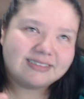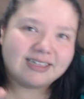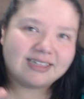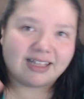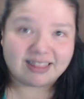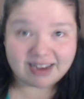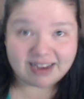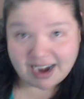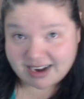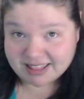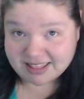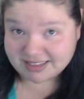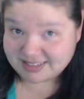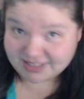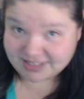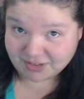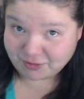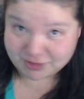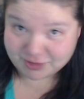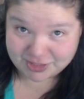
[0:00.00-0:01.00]
A lot of the
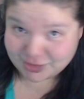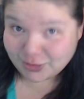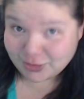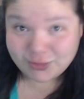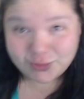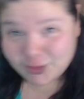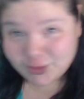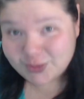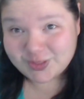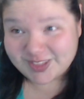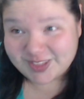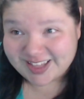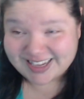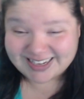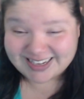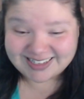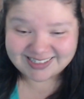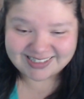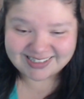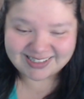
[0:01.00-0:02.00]
stuff was still food
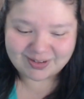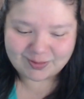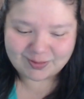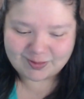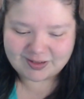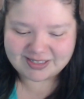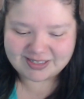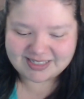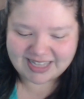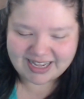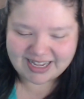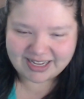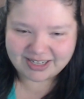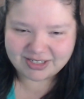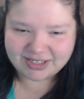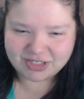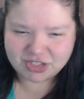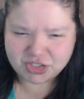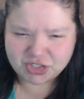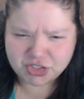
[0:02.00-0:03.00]
things. It was like
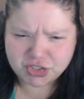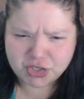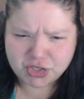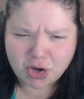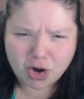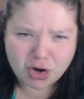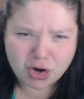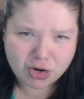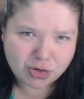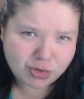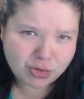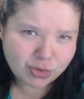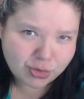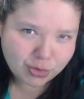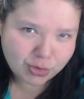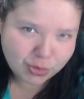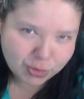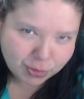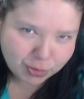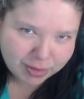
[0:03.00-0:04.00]

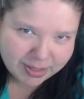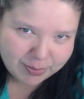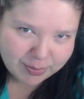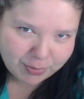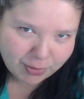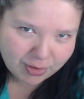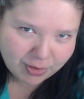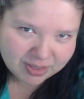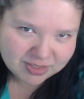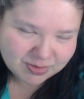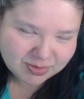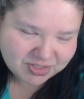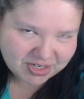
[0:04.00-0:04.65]
charcuterie boards, which I've